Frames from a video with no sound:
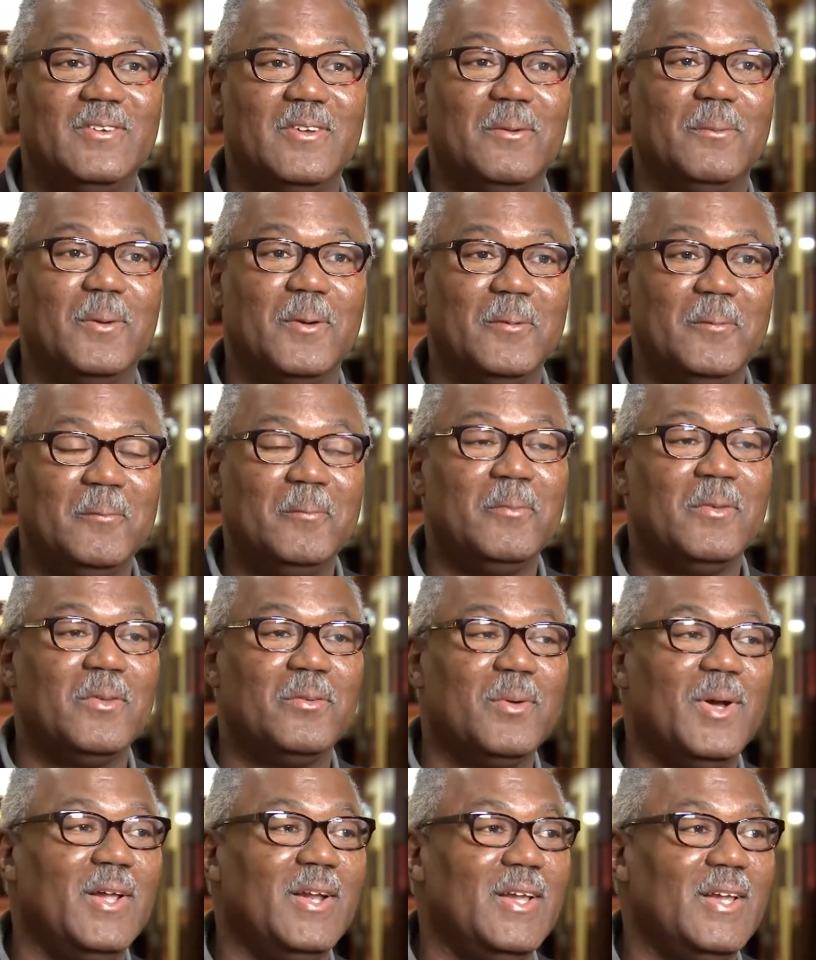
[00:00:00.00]
So we're
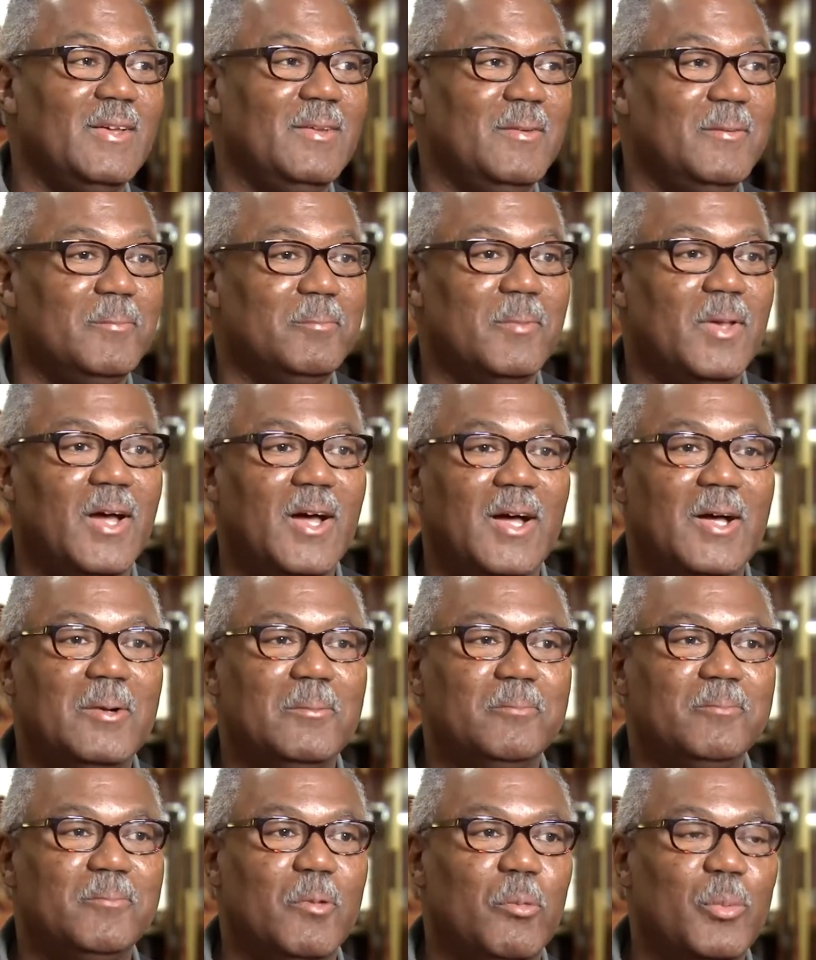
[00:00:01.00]
trying
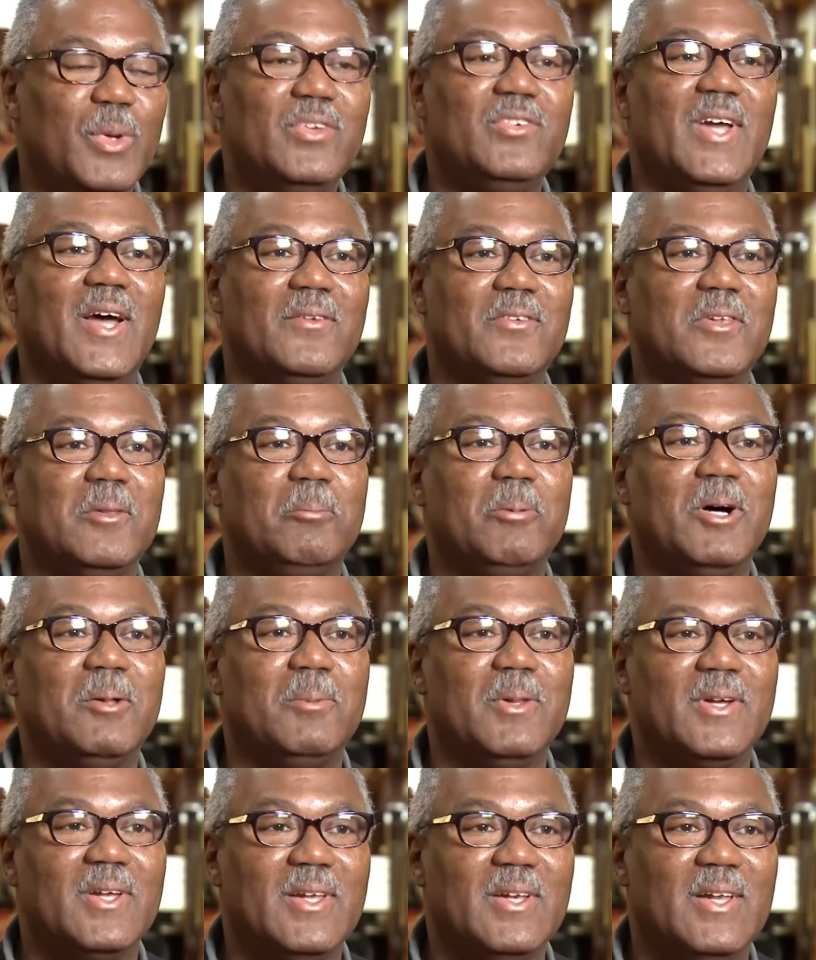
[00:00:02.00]
to reach out to the
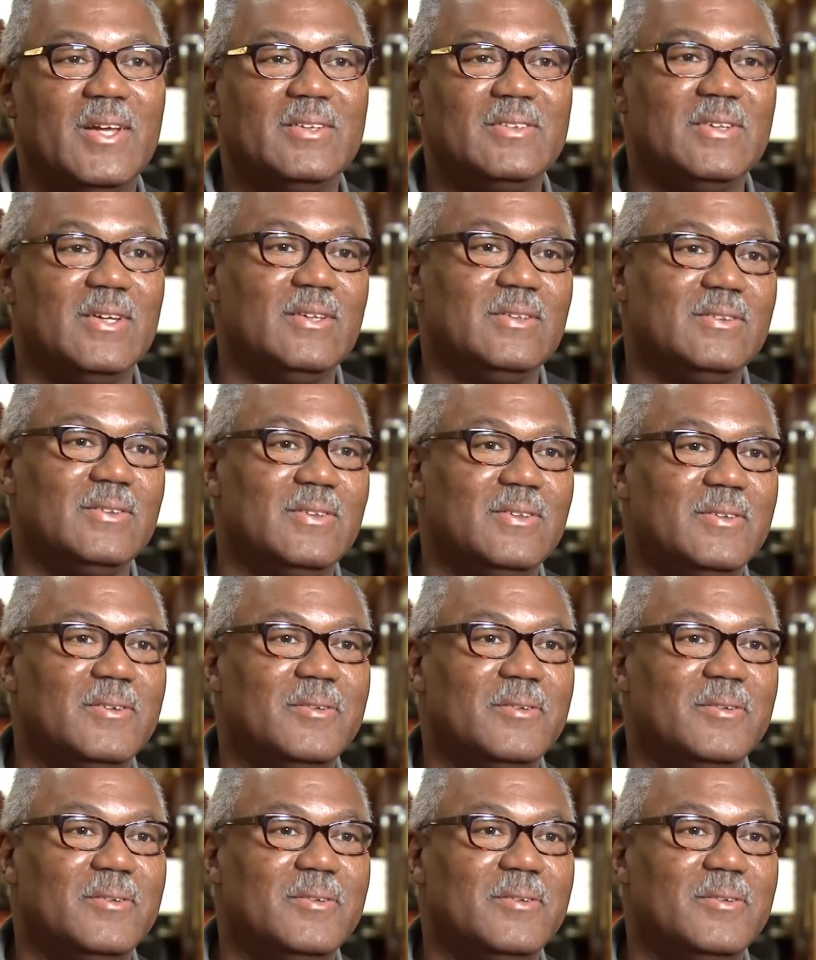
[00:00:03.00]
public in that sense.